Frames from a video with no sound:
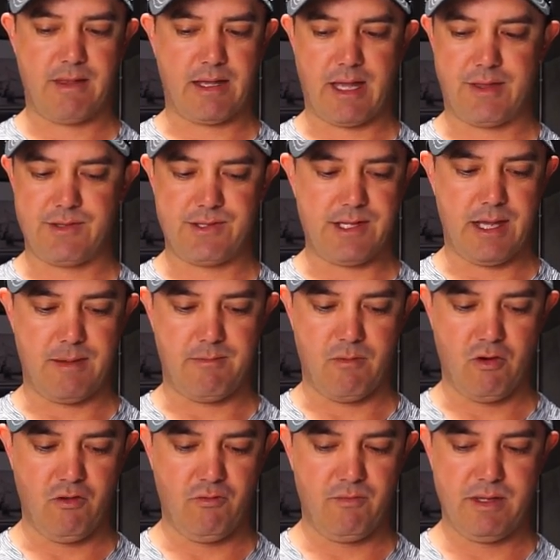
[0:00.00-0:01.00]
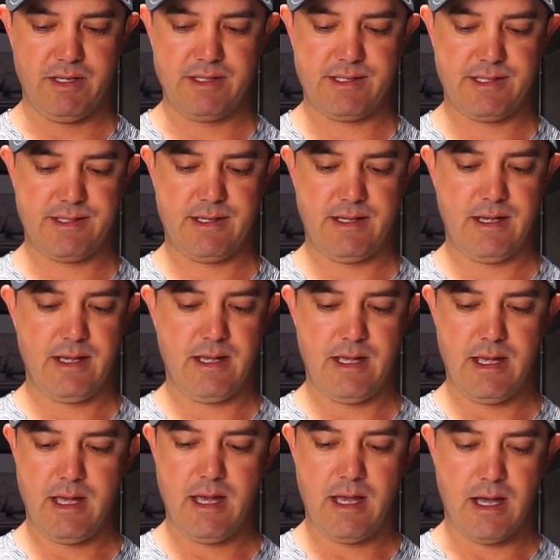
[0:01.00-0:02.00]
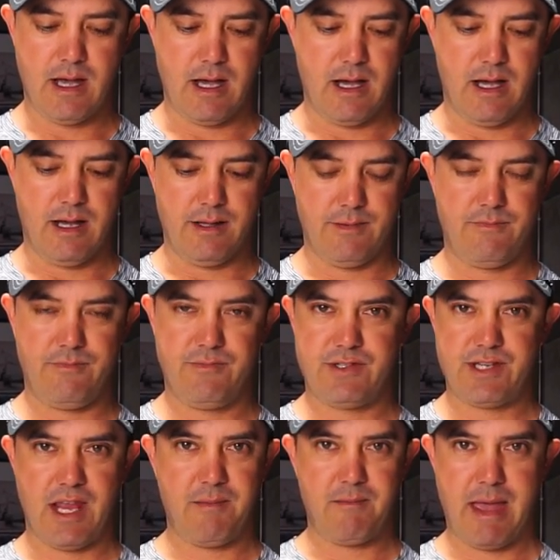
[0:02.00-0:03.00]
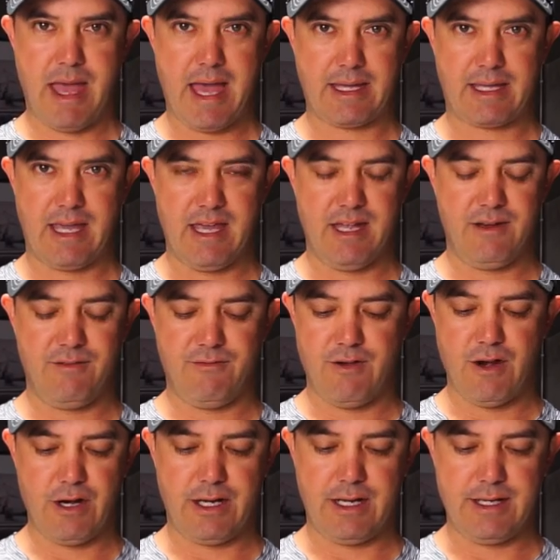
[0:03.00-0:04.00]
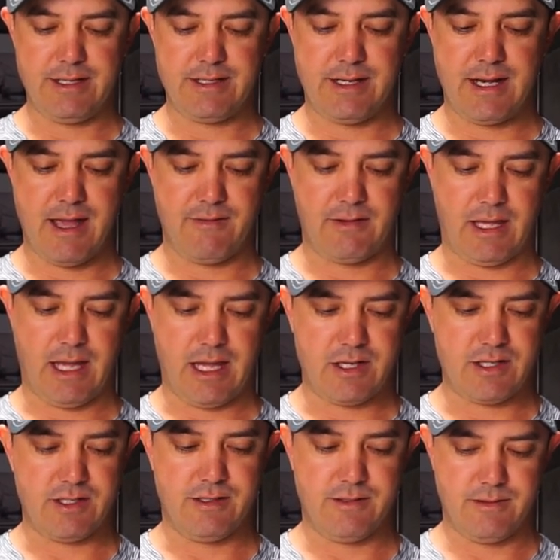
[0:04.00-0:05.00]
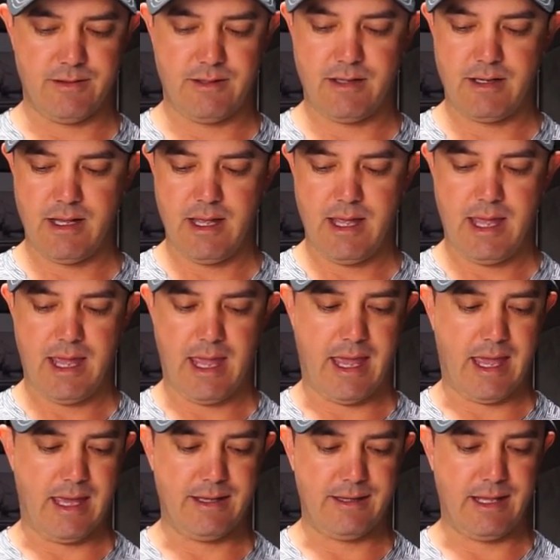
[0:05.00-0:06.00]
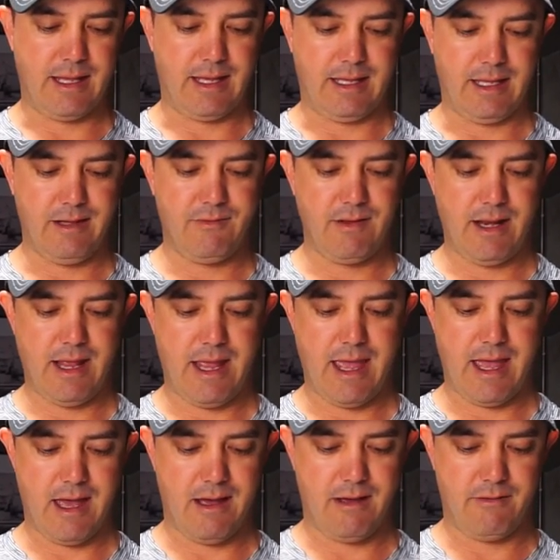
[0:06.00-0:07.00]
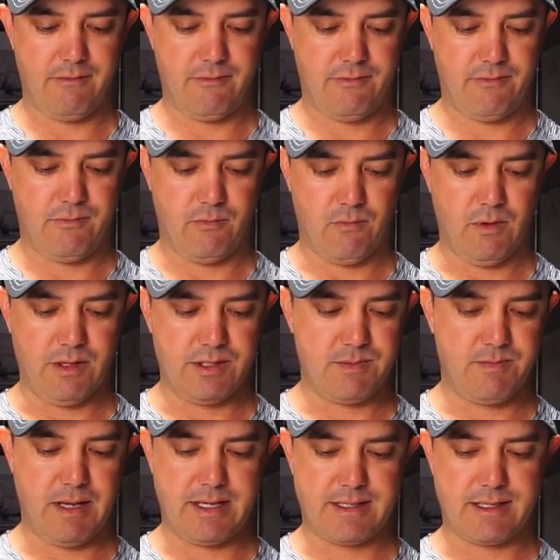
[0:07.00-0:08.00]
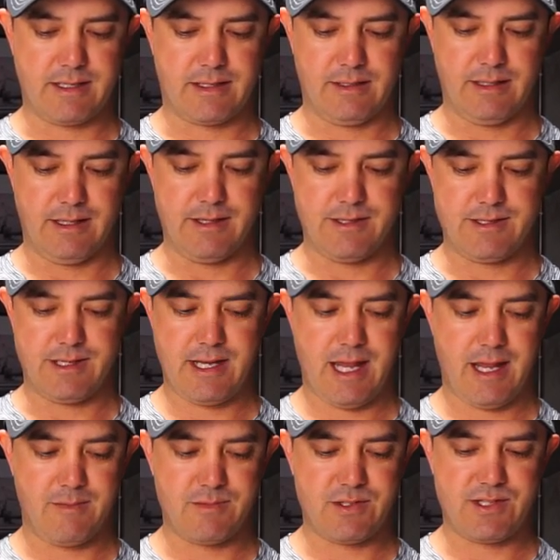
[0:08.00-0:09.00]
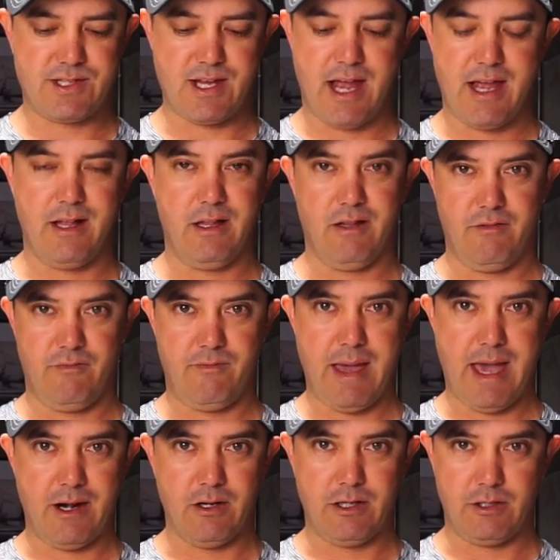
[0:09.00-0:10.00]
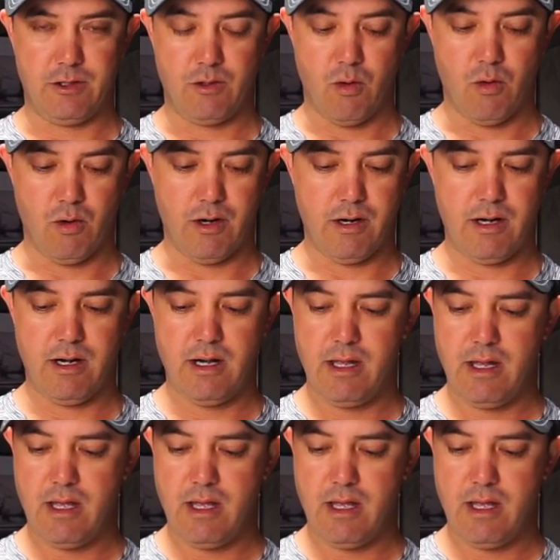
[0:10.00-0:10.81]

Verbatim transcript: They got the same movements, uh, same back end, very easy navigation and they even have what's basically the same style of battery door.